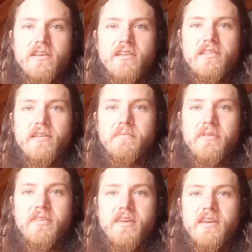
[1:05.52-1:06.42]

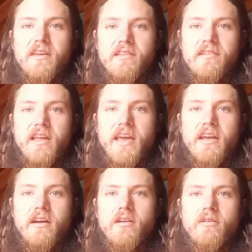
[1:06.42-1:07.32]
Sympathy is
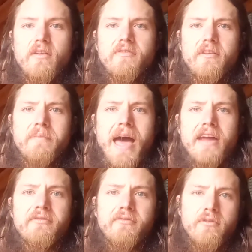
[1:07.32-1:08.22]
like, oh, I feel
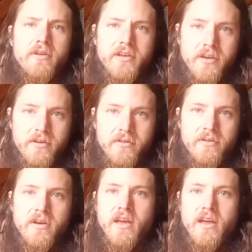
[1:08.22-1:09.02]
bad for you,